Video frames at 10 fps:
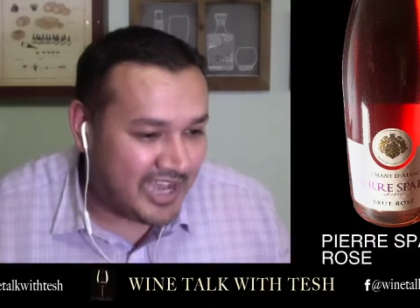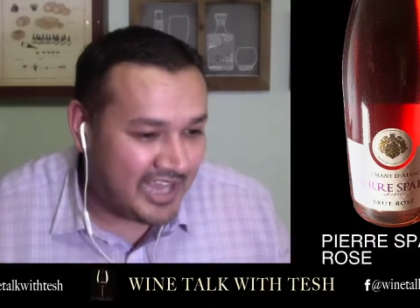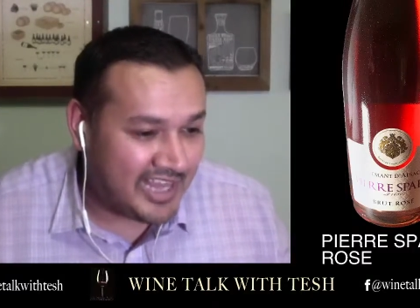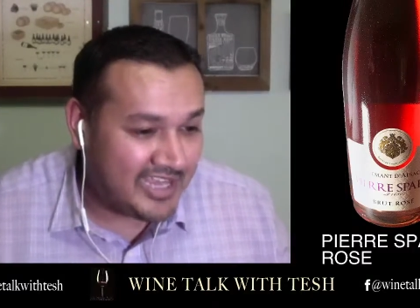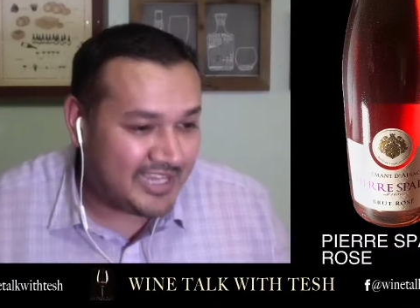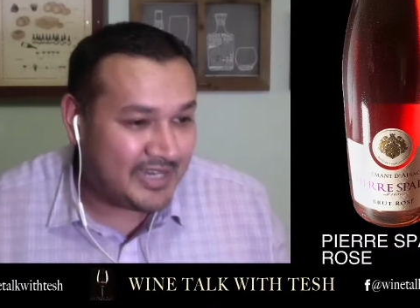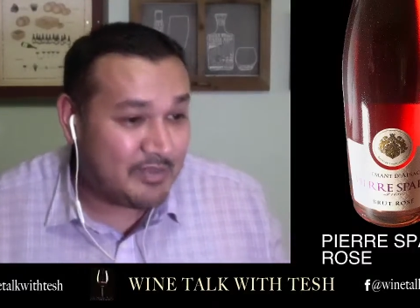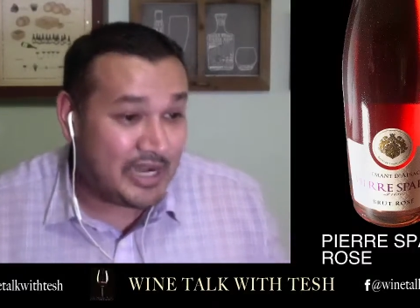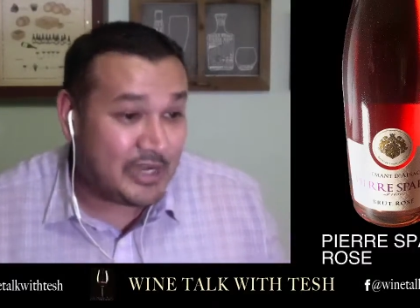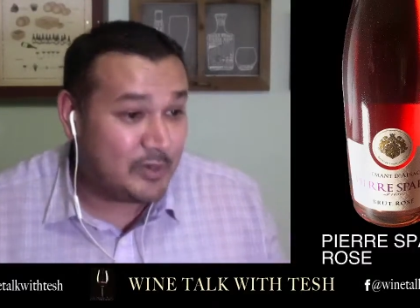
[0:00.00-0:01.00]
I like it,
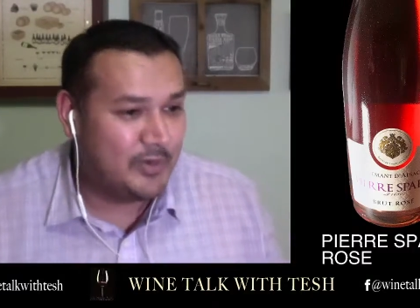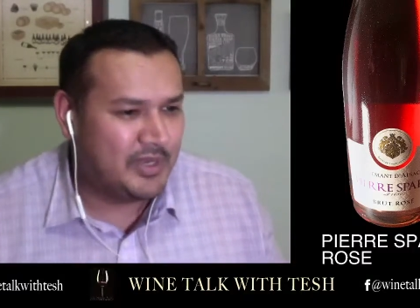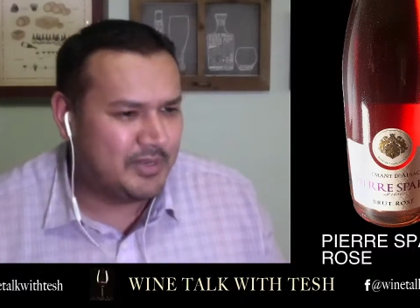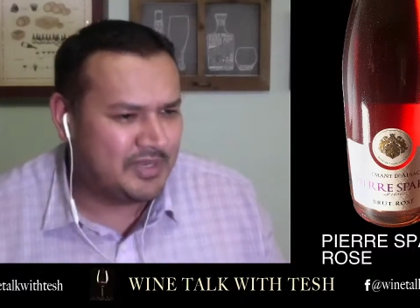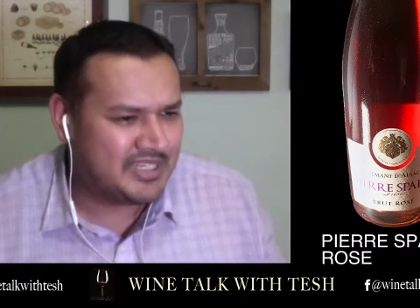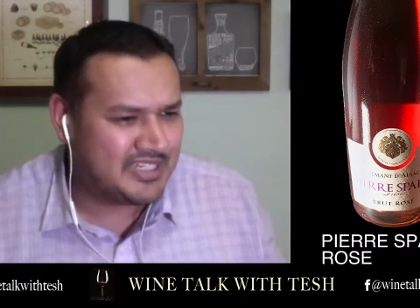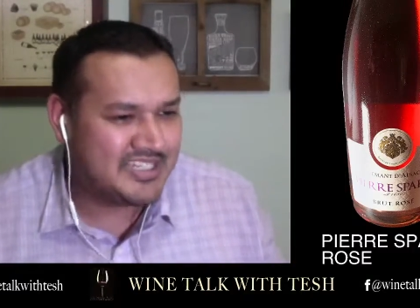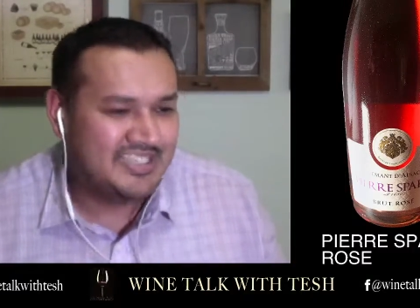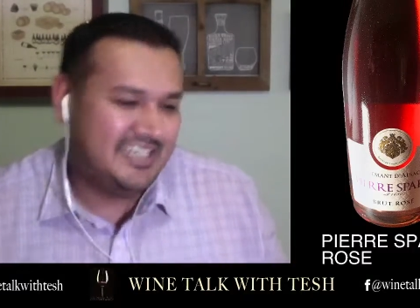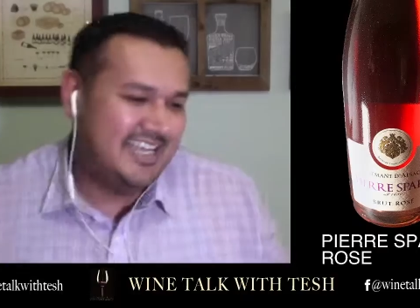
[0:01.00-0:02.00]
but I don't know what it
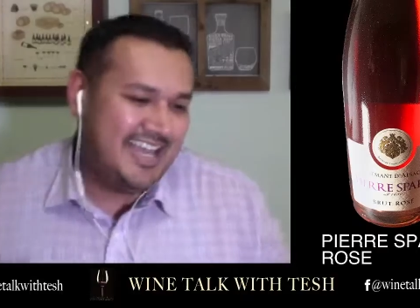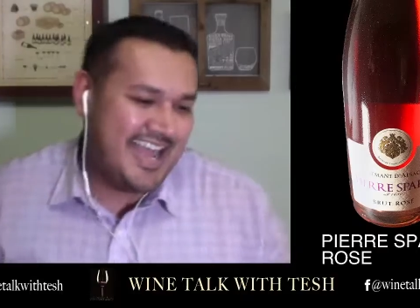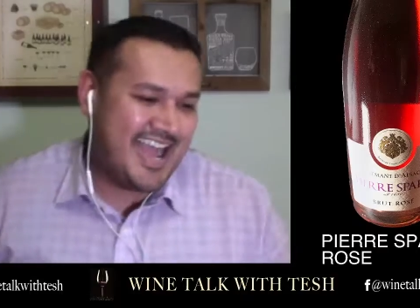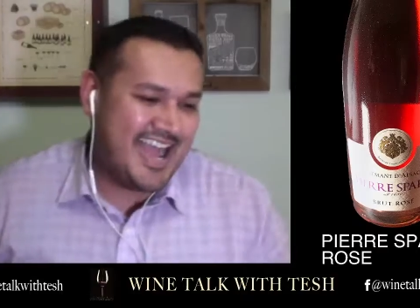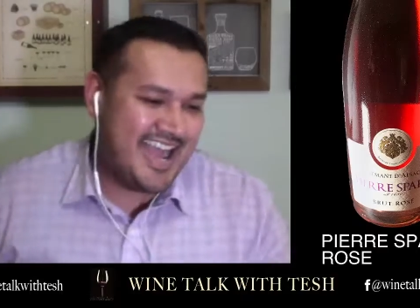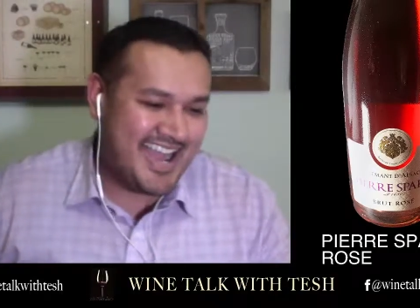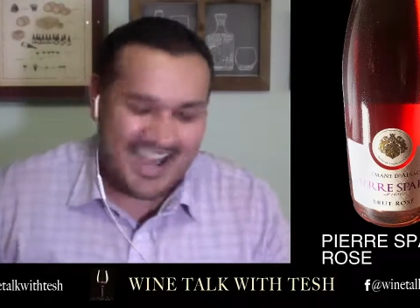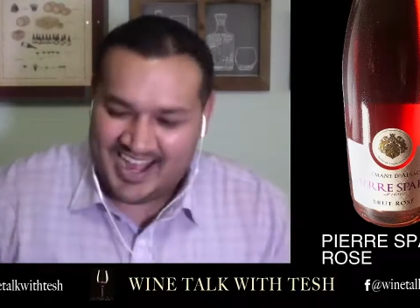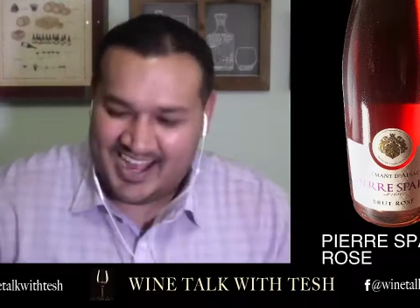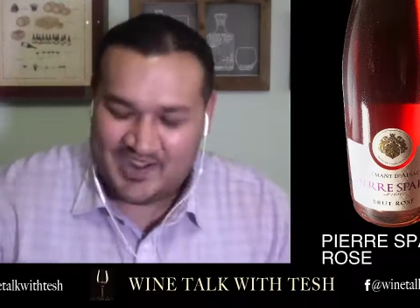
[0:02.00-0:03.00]
means.
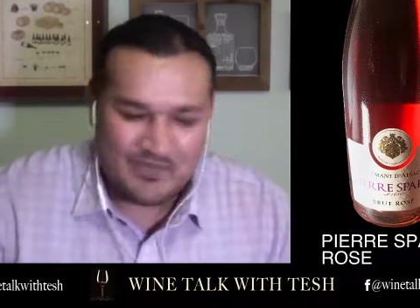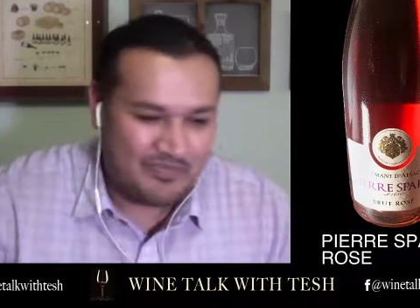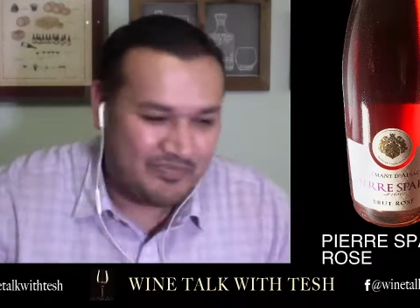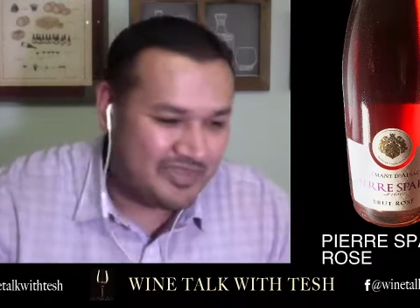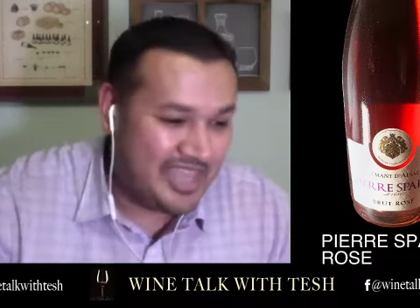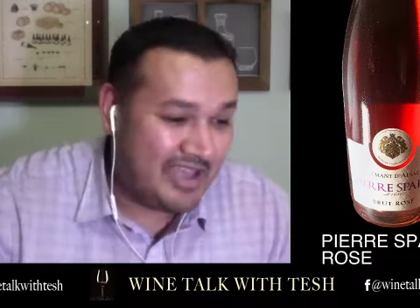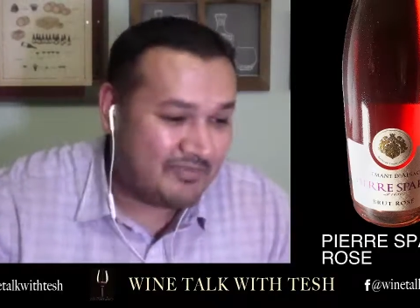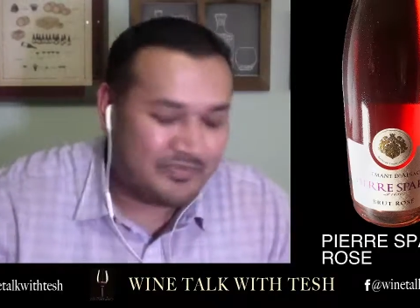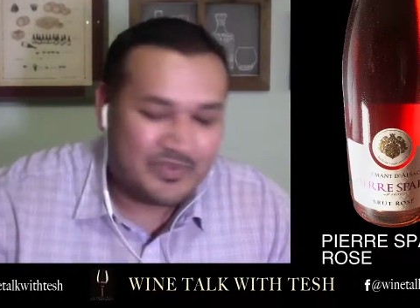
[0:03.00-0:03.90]
Yeah.